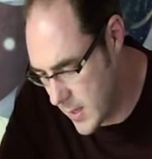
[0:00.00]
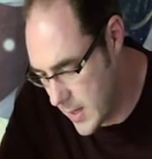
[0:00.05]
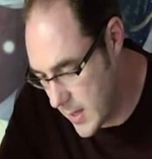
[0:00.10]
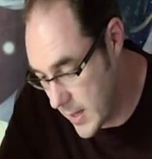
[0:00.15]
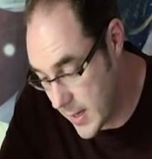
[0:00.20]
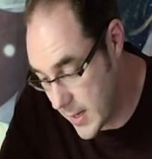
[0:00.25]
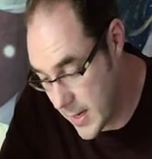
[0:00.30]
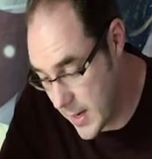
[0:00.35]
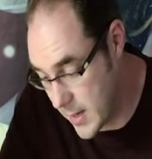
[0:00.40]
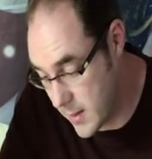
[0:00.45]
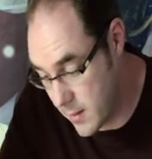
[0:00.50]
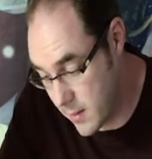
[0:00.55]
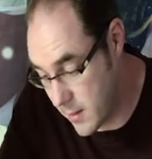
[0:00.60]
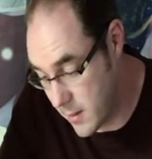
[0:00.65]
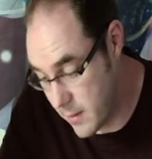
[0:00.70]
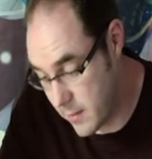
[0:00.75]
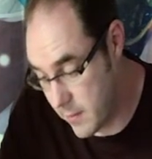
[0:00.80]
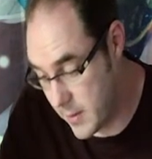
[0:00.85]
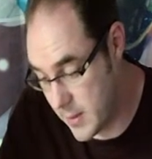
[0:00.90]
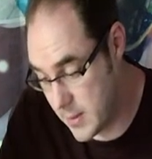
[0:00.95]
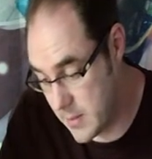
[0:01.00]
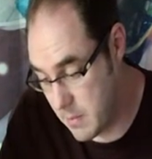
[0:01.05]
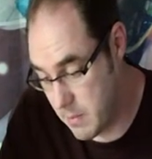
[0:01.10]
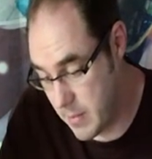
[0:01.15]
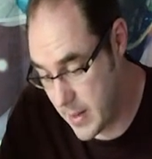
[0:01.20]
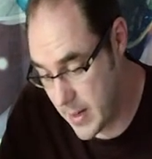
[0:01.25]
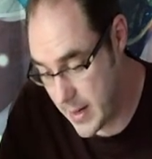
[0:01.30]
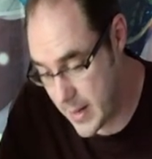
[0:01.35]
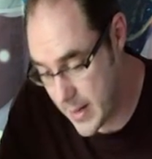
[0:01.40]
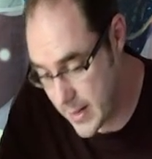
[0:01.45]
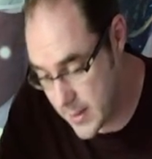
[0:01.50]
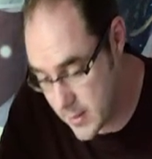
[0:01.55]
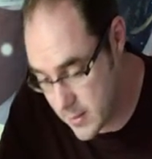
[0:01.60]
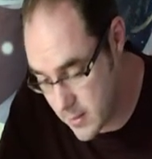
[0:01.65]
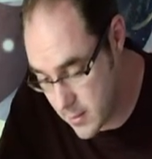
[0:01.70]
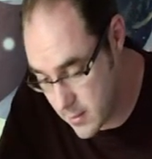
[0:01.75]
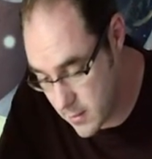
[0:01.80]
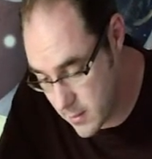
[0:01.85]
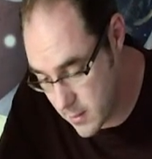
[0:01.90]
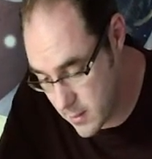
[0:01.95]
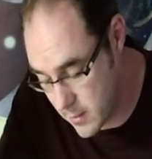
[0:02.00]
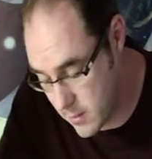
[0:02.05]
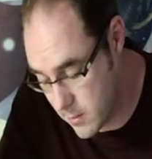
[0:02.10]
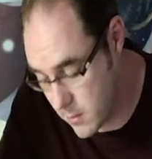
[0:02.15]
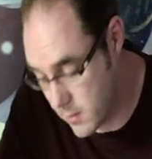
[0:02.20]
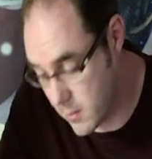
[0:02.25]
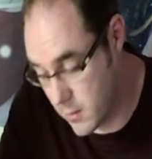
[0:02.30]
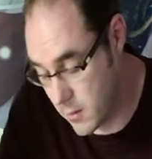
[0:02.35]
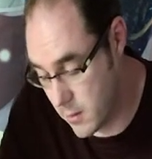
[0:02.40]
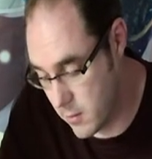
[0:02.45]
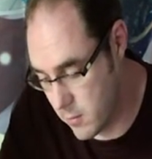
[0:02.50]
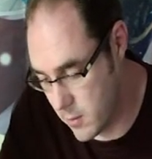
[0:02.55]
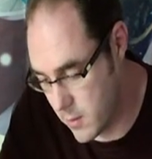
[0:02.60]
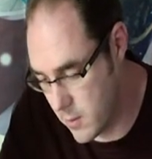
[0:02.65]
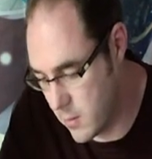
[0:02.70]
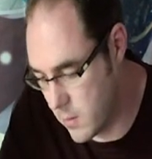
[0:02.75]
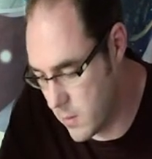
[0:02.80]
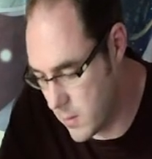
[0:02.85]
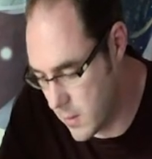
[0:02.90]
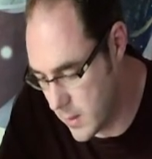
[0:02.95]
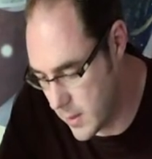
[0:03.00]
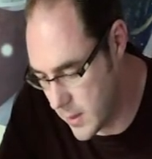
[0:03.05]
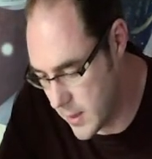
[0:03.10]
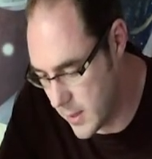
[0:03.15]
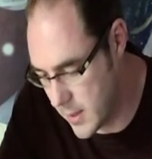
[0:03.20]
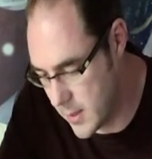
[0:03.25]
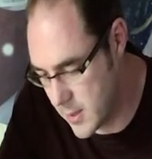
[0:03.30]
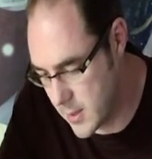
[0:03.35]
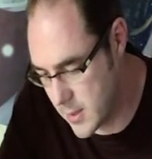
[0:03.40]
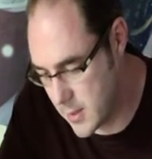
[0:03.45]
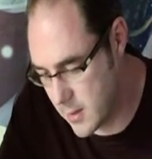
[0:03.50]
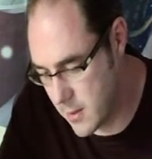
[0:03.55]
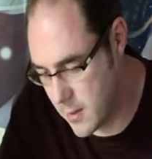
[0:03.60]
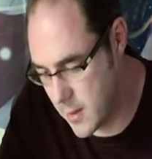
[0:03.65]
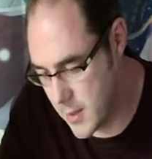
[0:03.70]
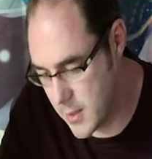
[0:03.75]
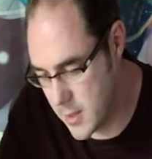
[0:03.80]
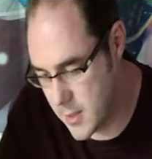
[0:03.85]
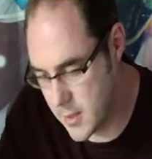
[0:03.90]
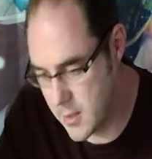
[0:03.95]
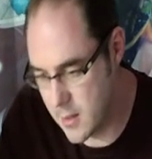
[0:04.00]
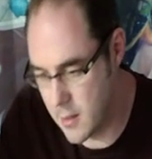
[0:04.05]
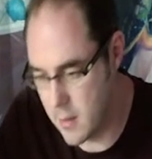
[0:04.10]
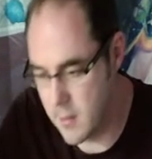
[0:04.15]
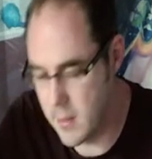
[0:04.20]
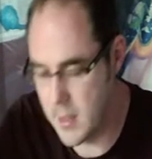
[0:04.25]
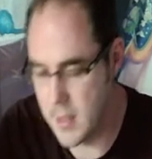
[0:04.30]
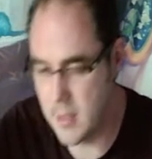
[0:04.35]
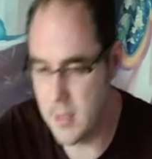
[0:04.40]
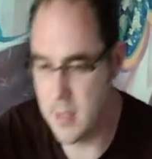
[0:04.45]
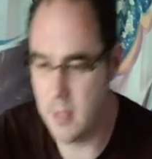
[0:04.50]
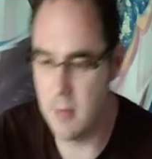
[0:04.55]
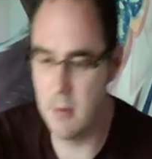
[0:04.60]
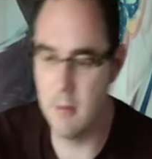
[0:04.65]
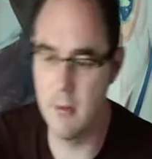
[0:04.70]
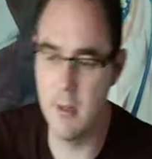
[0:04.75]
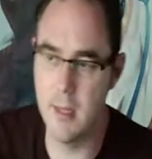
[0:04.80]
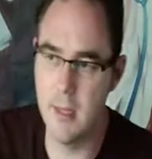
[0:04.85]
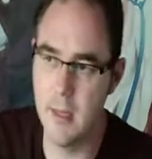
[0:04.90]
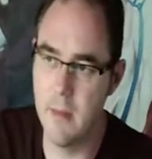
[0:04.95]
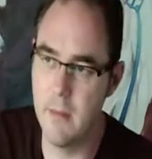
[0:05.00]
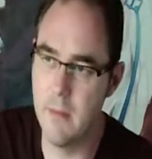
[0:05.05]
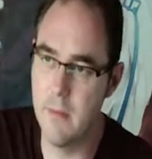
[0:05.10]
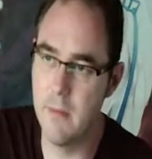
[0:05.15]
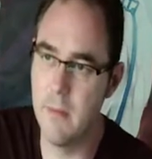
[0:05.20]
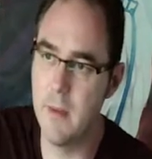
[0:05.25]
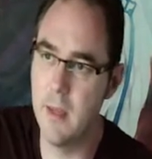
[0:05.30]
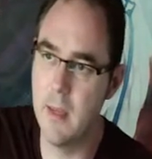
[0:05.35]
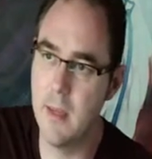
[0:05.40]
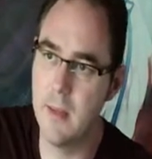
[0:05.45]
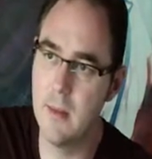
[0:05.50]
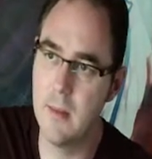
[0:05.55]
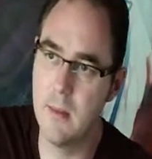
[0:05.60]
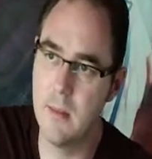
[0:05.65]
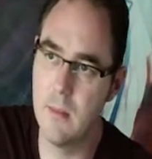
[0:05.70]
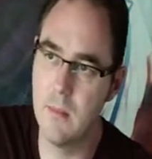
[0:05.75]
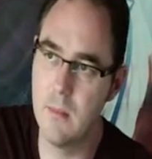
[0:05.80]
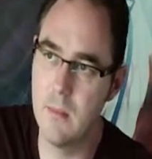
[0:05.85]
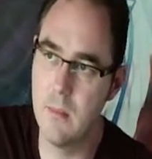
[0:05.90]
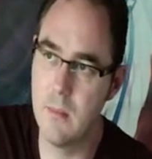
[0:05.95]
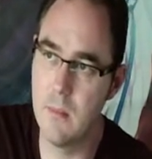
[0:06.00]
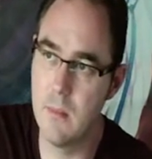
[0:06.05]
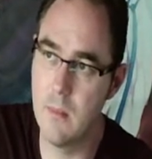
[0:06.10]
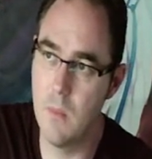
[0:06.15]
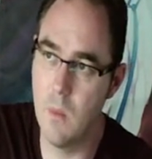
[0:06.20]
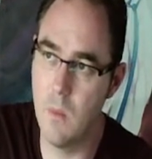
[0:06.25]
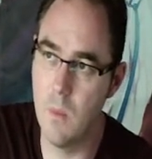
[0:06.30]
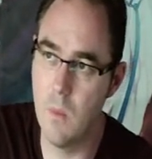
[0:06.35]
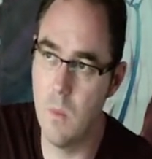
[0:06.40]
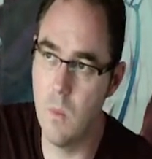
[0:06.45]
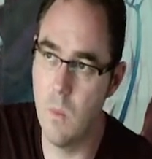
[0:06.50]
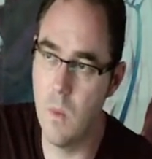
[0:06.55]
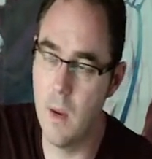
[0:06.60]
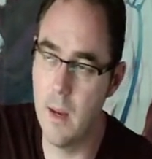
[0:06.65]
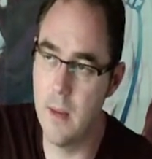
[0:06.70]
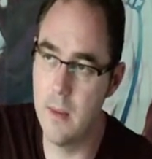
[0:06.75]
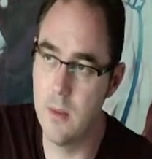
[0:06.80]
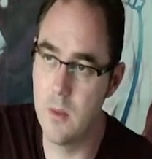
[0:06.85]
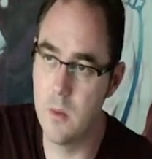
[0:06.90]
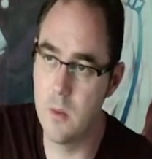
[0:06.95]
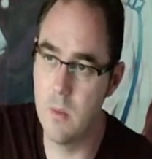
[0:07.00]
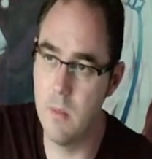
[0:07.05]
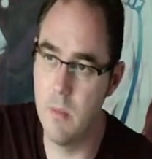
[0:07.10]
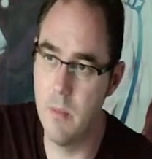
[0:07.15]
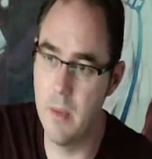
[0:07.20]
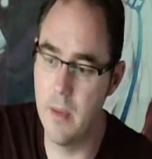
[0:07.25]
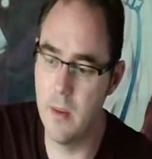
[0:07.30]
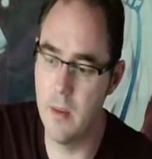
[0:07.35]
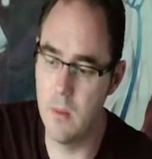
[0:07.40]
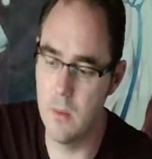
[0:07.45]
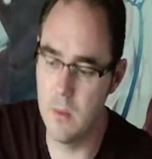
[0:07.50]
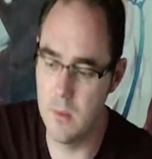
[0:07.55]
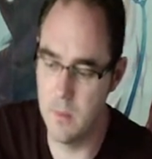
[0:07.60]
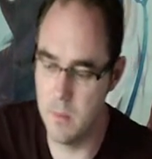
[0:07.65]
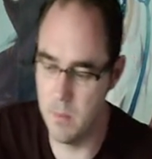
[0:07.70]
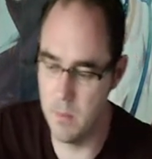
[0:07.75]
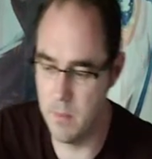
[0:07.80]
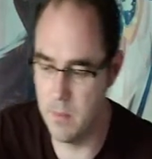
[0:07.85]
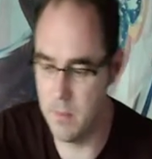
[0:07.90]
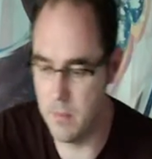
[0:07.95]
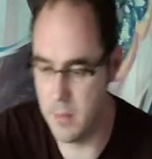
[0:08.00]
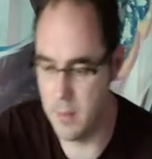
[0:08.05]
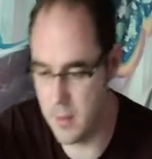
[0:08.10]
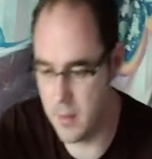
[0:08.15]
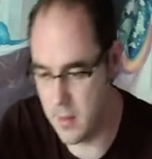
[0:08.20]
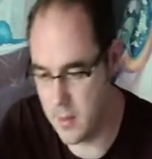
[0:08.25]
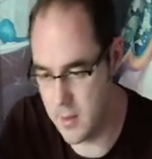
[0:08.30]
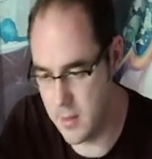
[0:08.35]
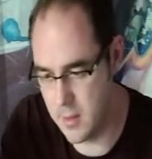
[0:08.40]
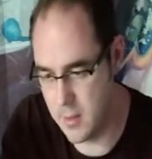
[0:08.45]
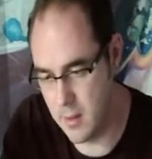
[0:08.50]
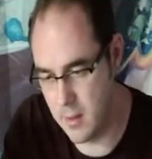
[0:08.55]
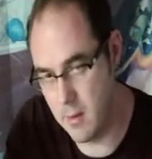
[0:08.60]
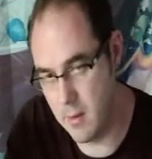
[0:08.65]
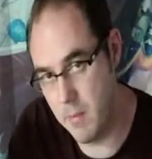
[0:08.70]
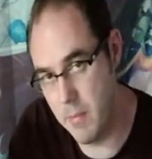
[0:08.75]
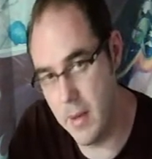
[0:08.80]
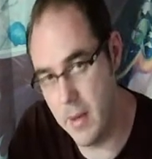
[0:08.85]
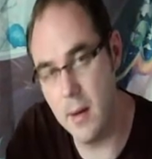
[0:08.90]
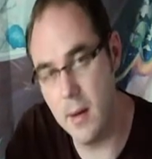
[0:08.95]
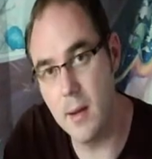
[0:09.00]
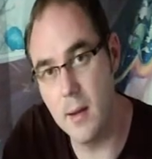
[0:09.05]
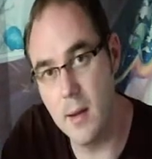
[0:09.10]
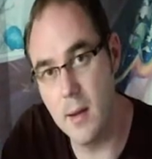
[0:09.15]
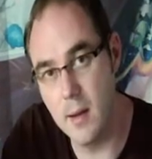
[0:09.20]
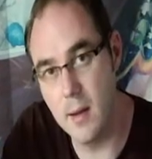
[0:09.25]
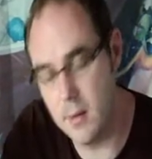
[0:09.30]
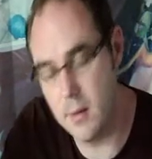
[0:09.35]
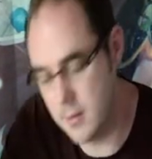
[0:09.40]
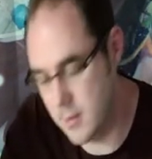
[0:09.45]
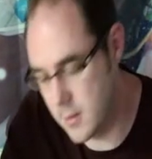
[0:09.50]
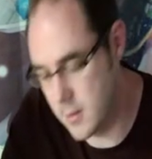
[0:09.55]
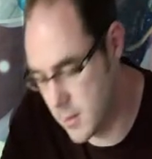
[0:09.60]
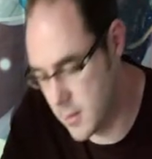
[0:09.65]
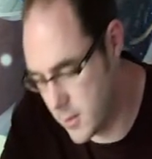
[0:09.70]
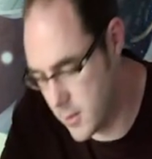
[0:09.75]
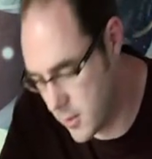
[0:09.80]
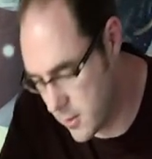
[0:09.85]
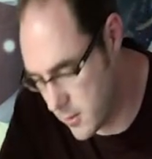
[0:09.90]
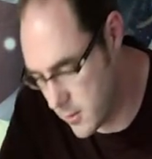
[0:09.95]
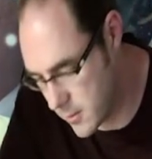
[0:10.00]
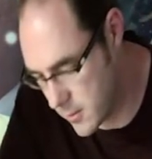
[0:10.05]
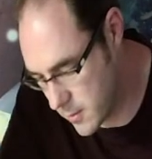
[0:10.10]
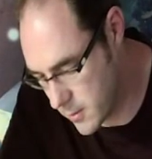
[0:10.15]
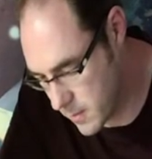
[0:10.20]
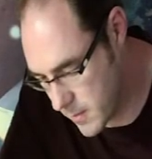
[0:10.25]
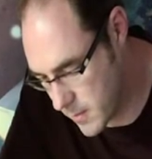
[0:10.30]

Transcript: Again, none of these are bad, not that I recall at least. They just don't necessarily fit well into a build because there are better cards to choose from.